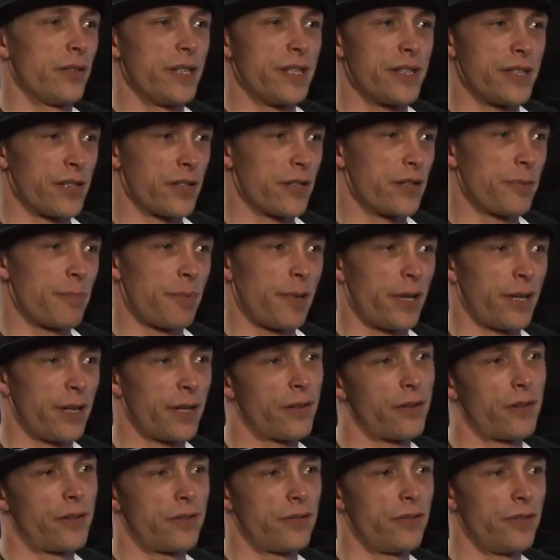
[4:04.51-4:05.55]
easier,
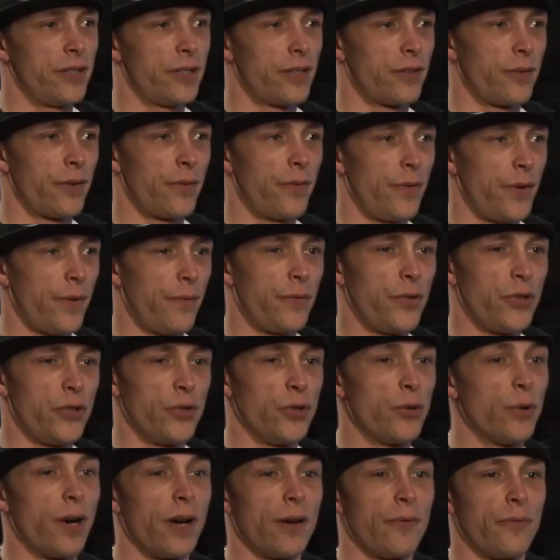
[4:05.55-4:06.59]
depending on, you know, if you
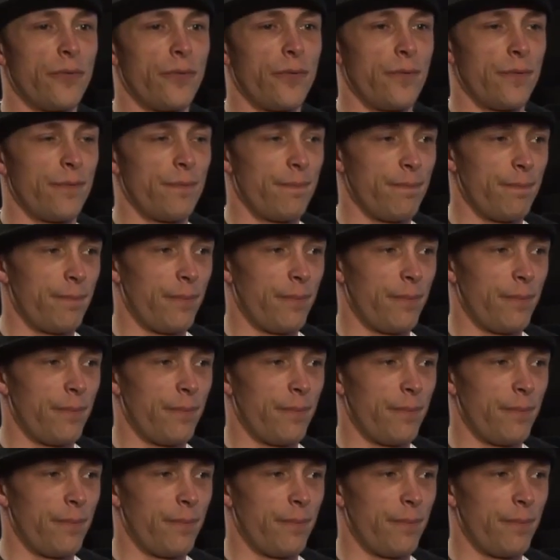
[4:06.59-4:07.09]
do have